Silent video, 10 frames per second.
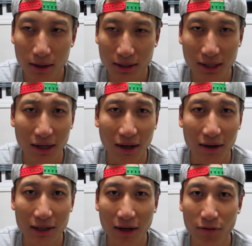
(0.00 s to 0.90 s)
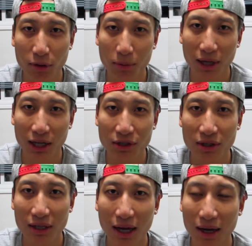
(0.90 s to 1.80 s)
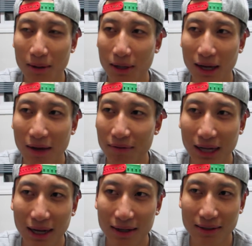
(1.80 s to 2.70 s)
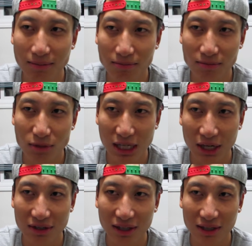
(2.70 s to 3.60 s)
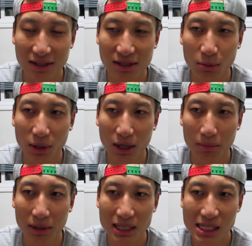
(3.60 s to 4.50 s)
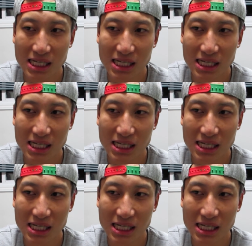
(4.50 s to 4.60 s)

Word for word: It's kind of uncomfortable, actually. I haven't had retainers like this in a while, but